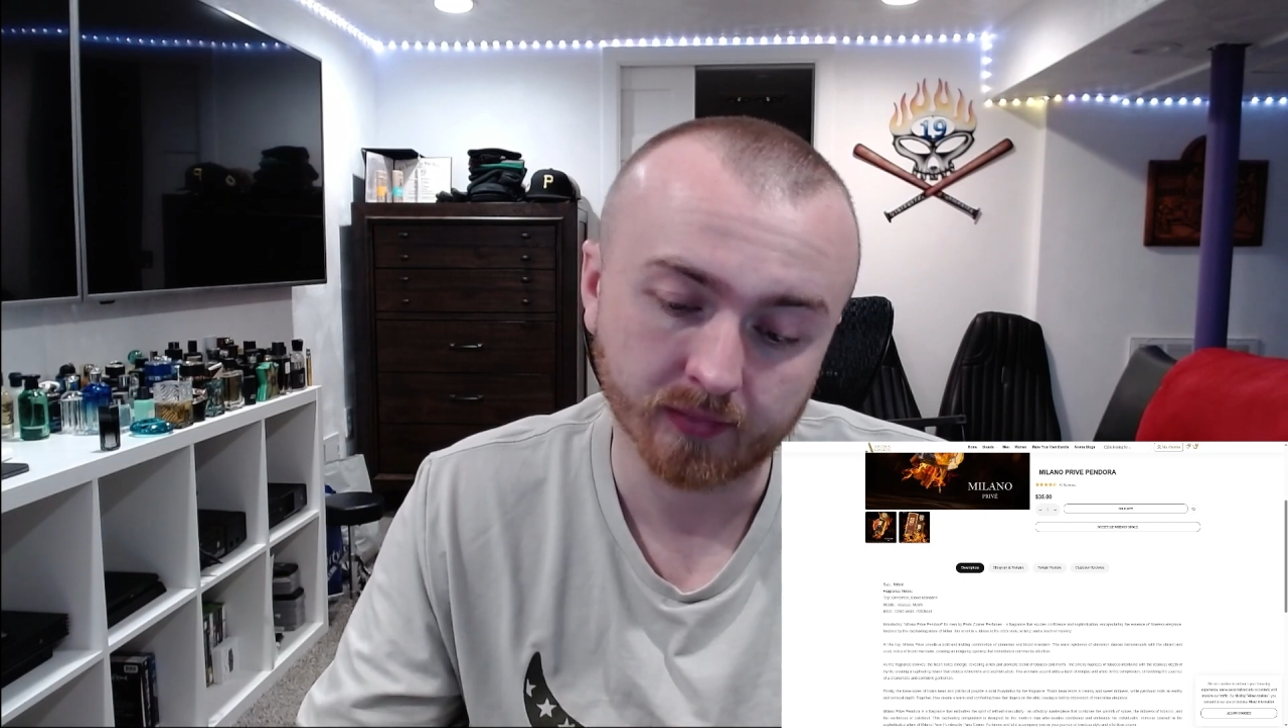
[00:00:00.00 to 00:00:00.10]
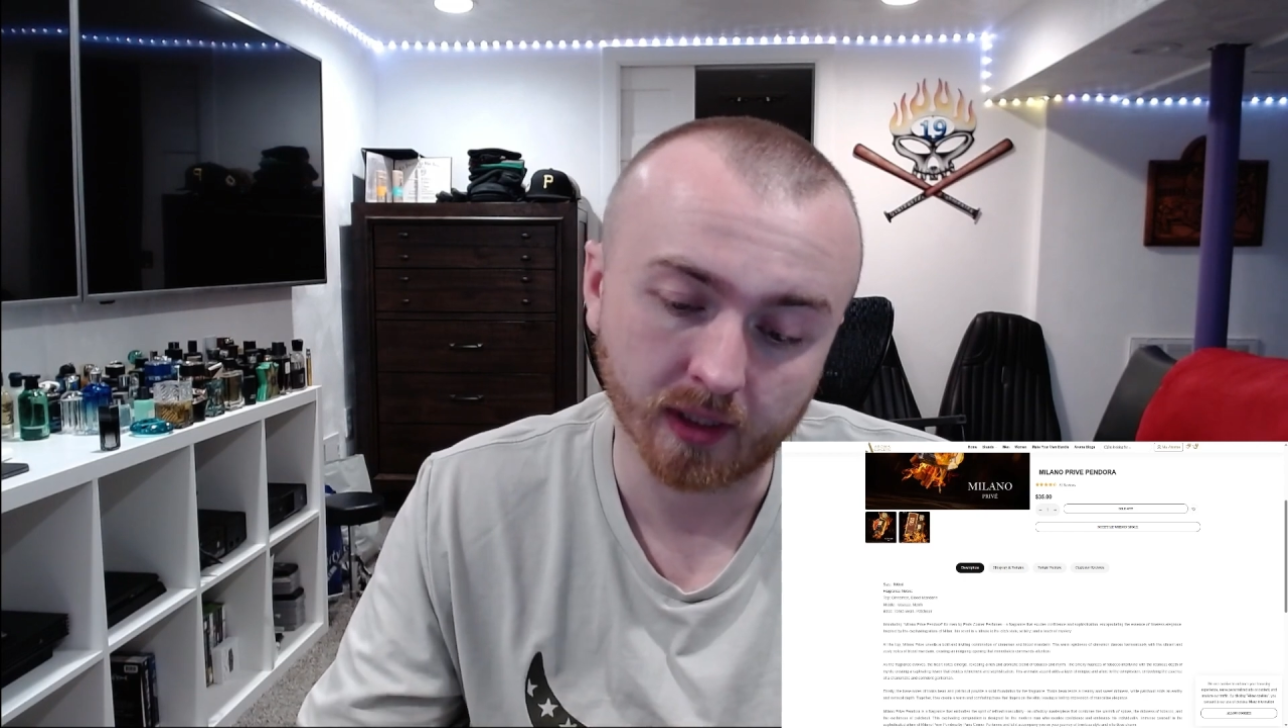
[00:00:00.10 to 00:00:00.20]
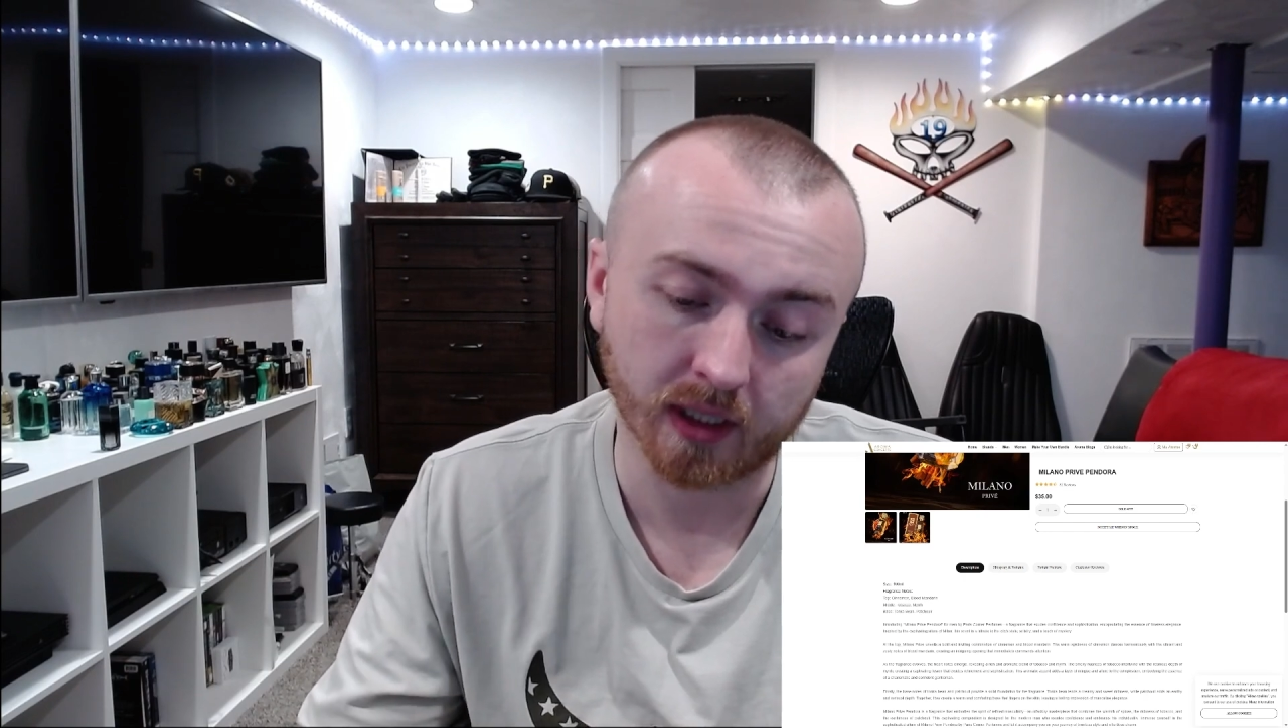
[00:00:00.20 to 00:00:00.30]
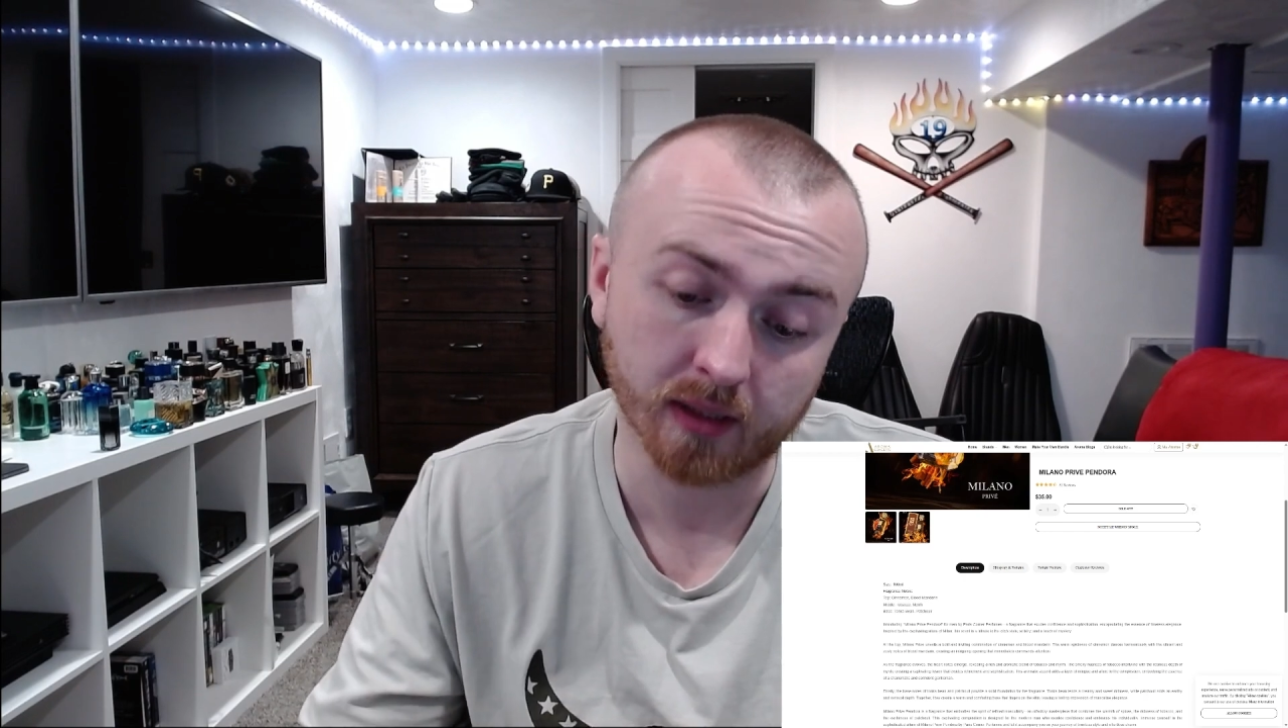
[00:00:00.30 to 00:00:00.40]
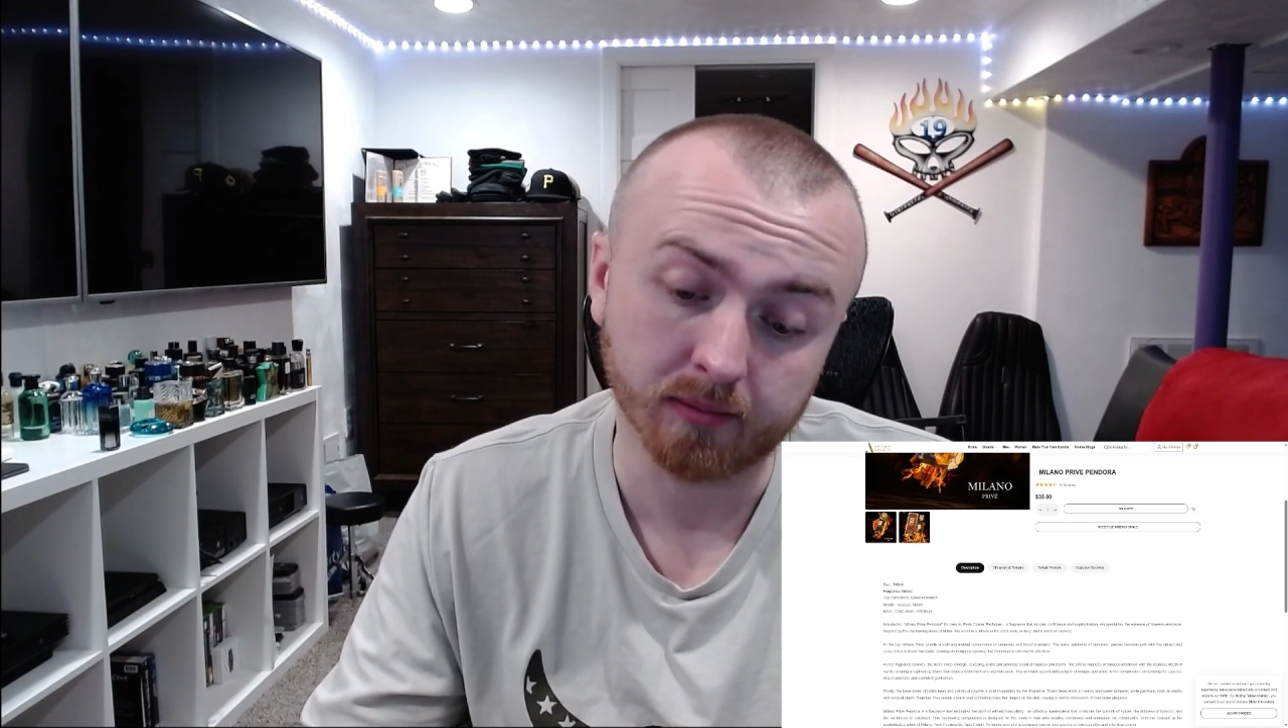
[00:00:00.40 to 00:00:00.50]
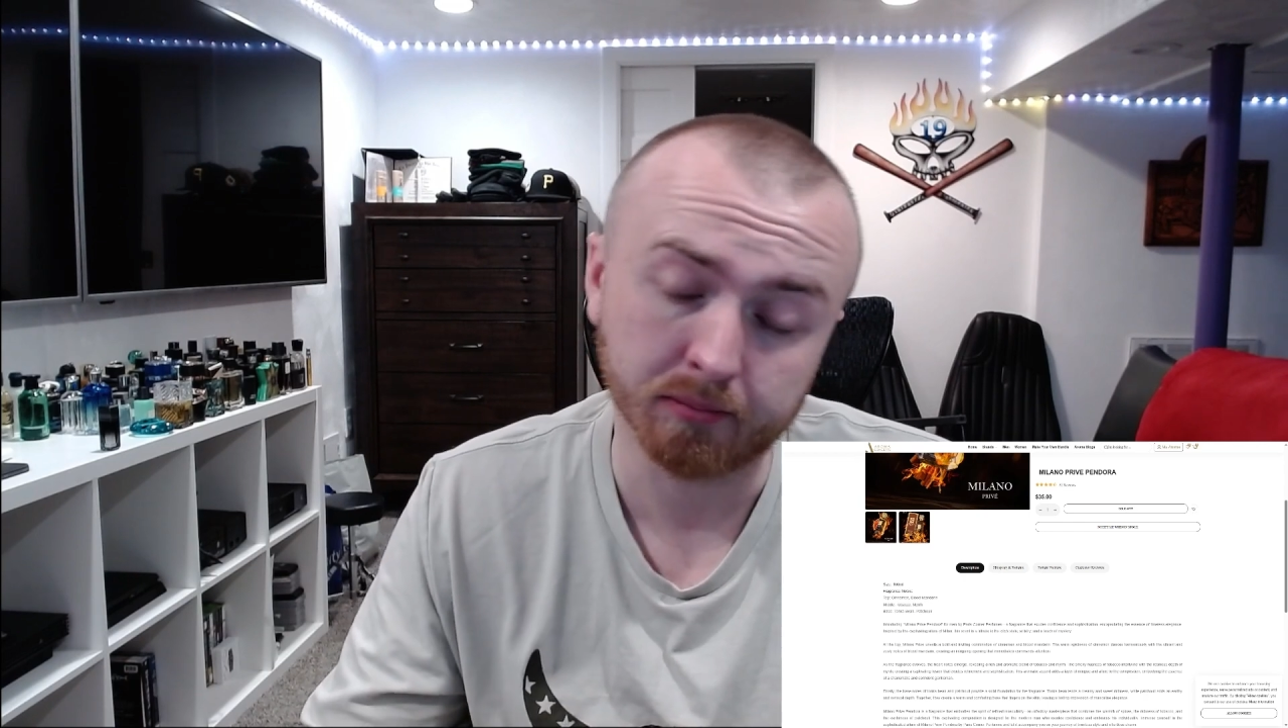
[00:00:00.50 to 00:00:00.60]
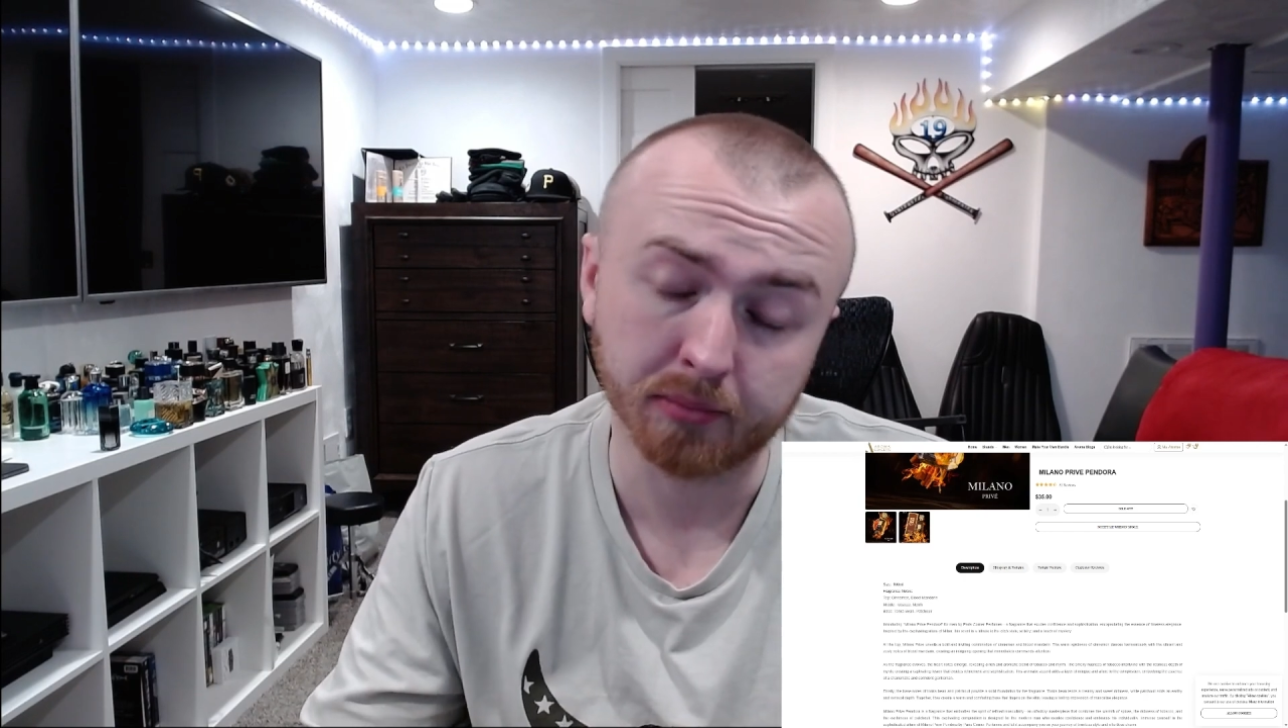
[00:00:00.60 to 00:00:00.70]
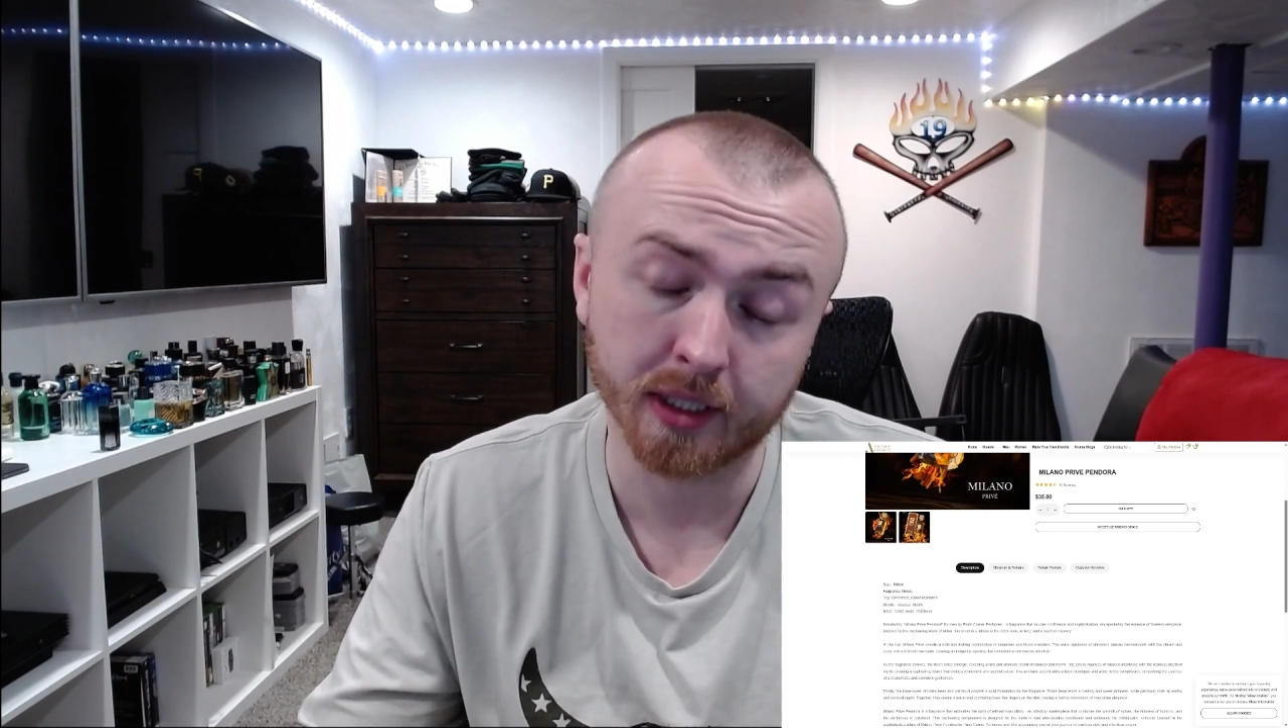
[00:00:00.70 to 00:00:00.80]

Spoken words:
But